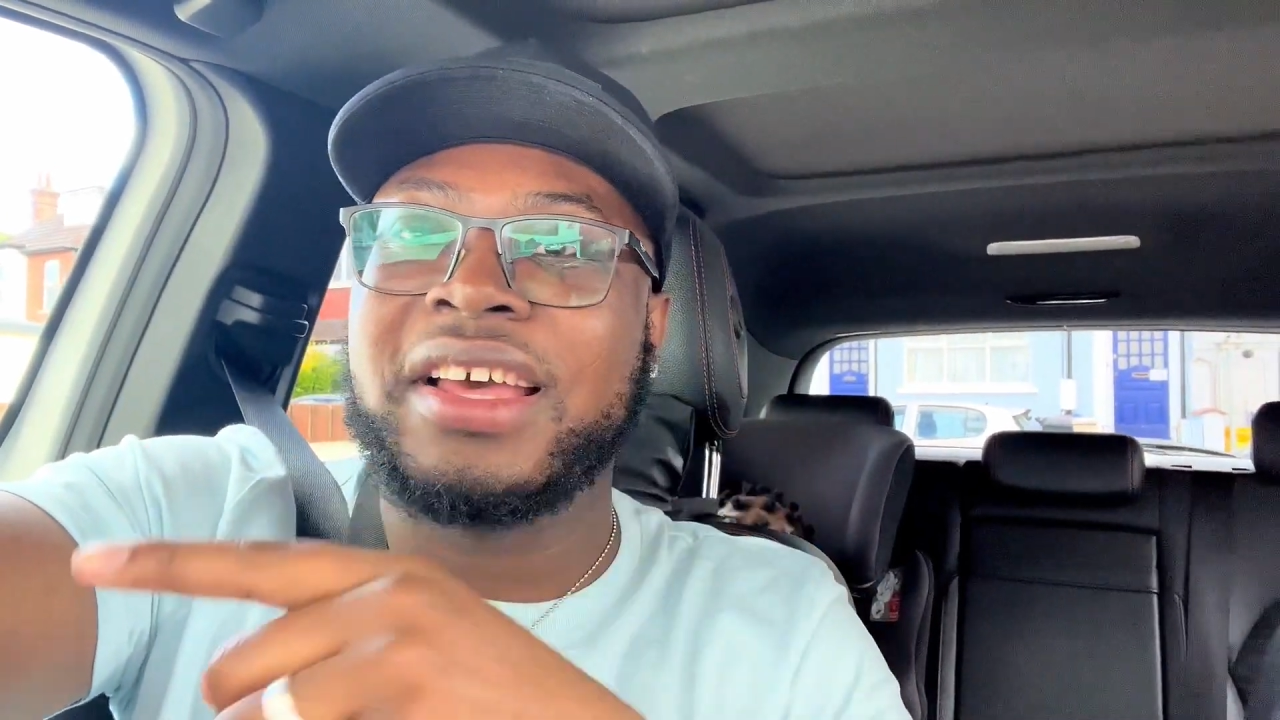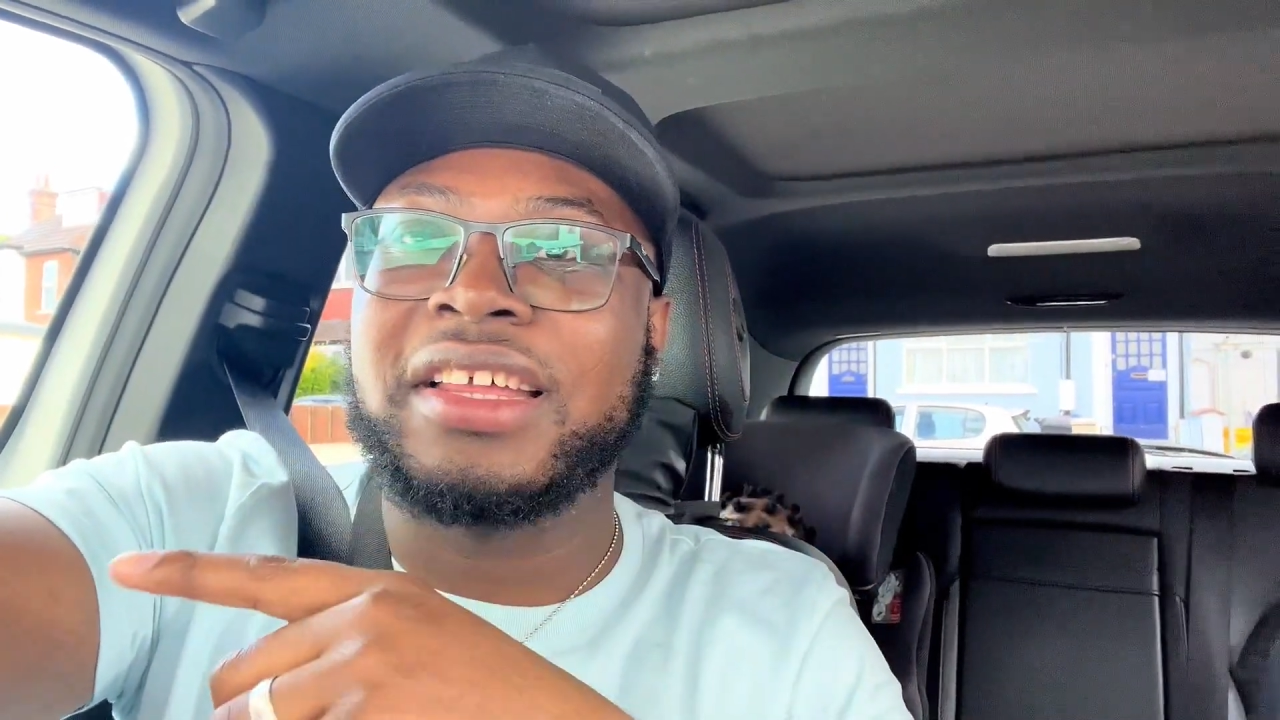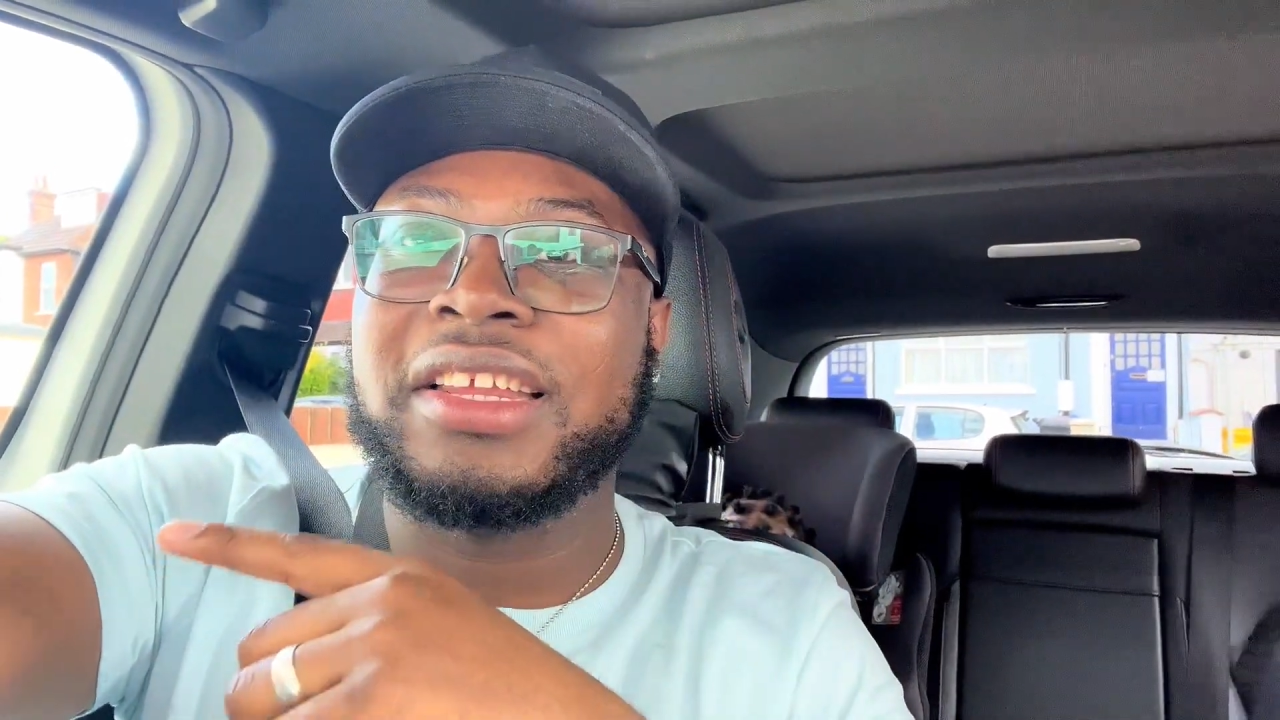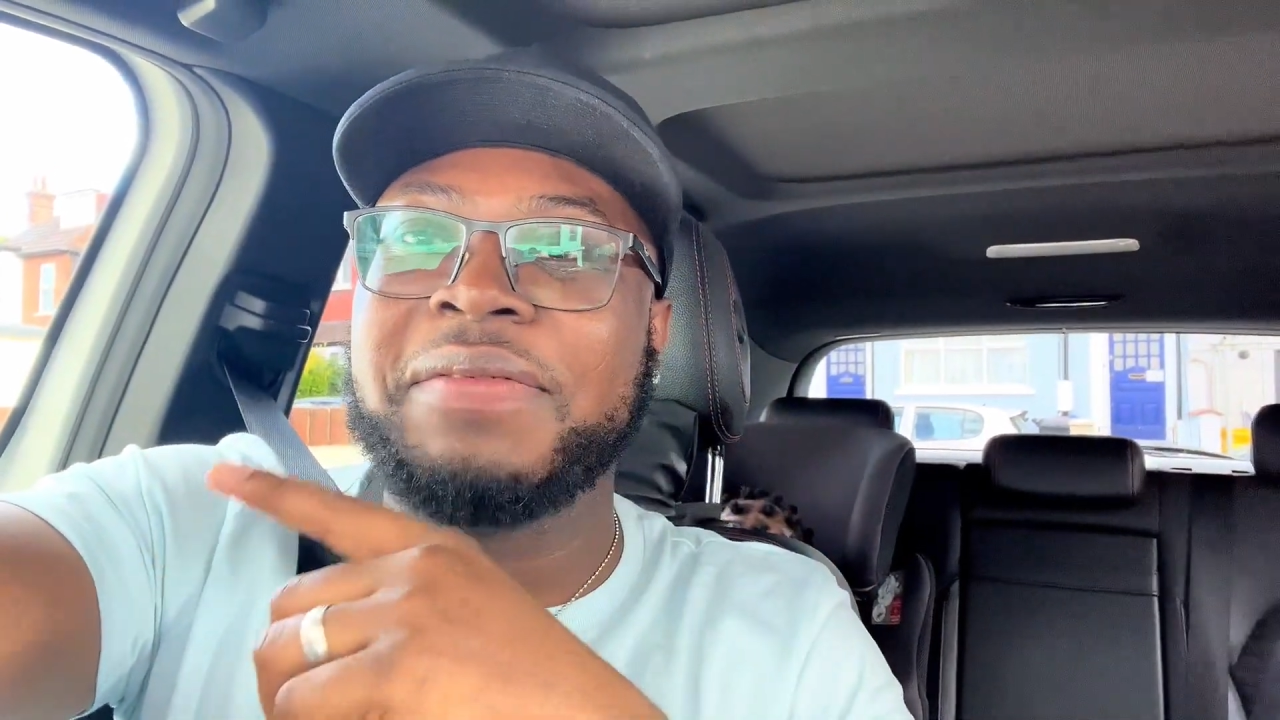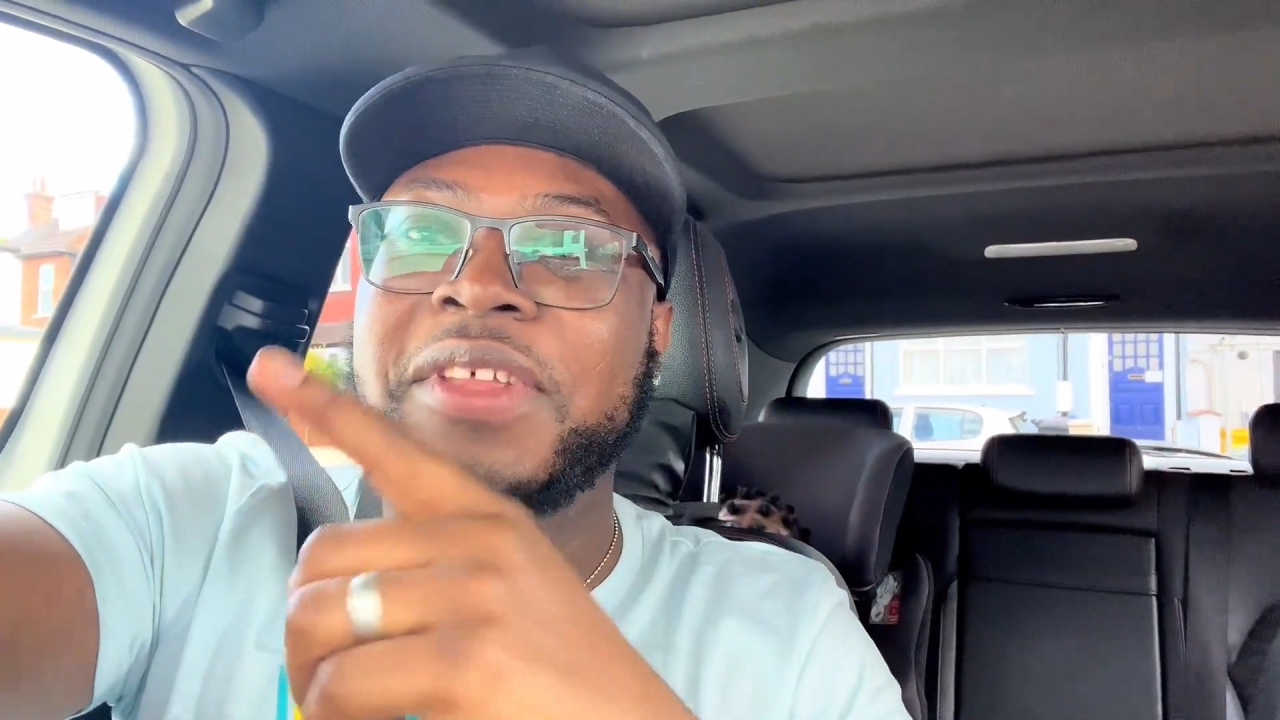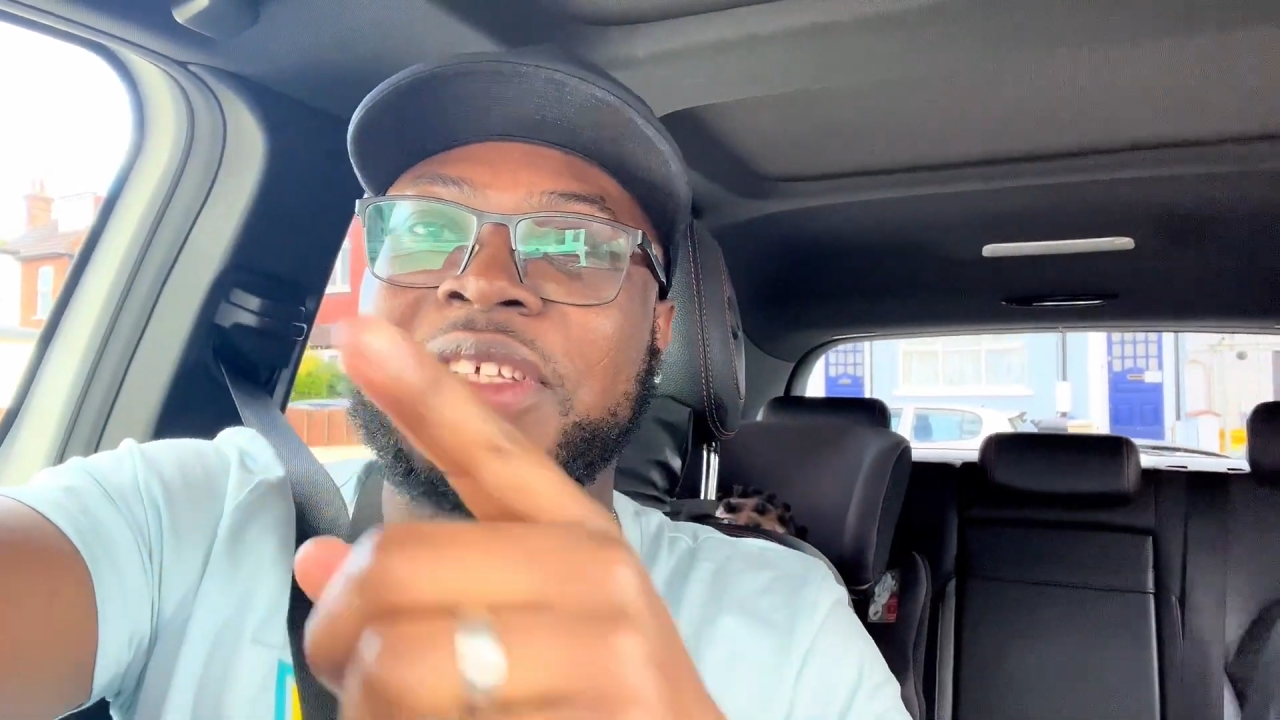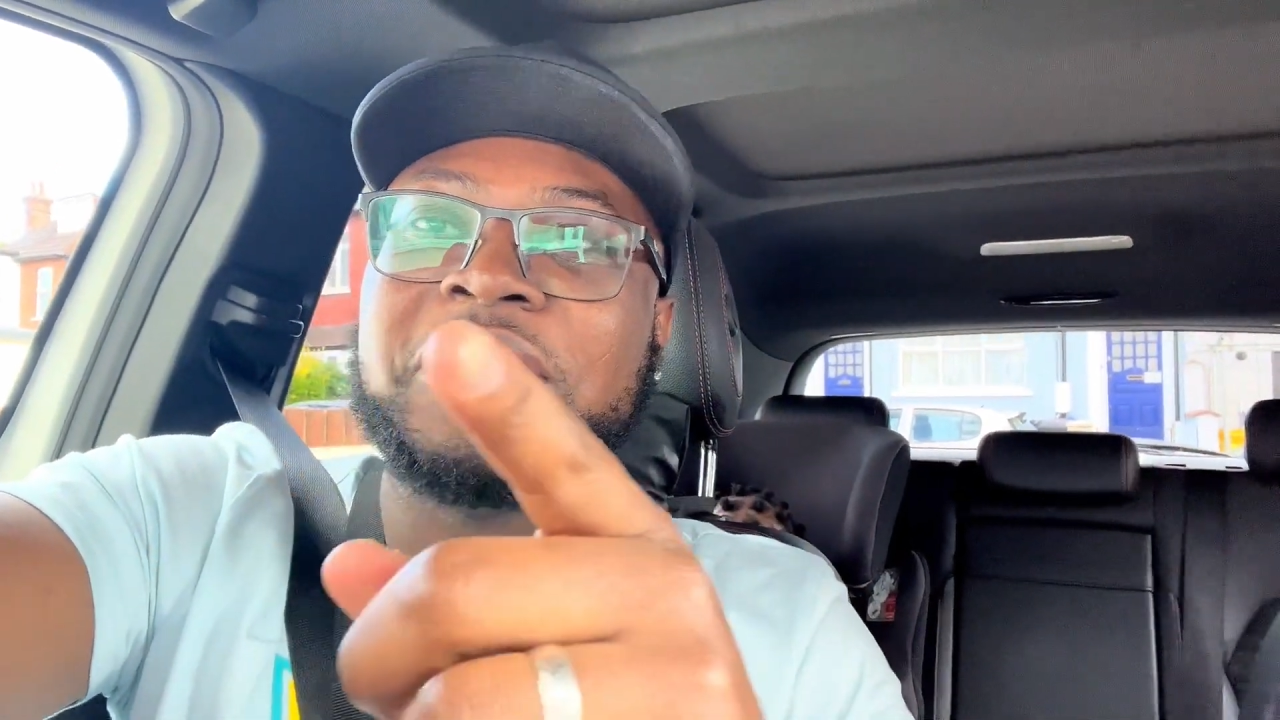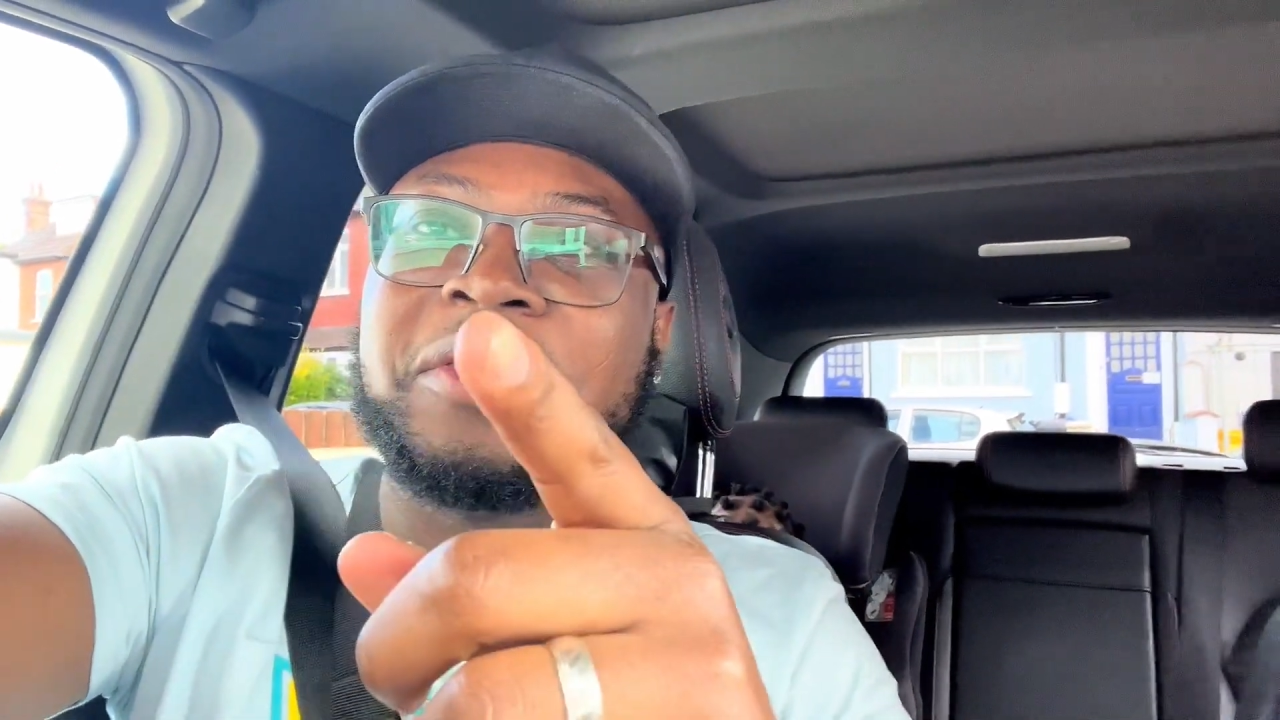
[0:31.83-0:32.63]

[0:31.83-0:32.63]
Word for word: and if this